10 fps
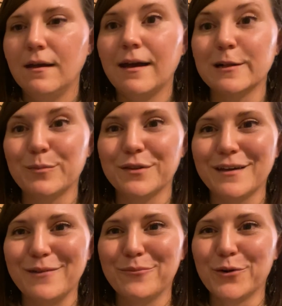help
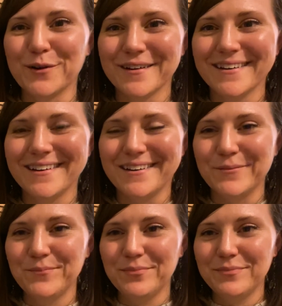that more,
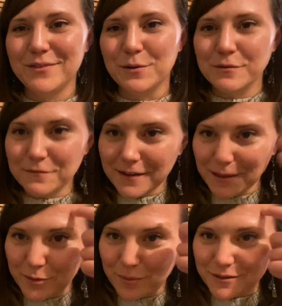um, you know,
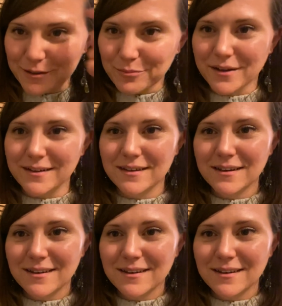developed part of your brain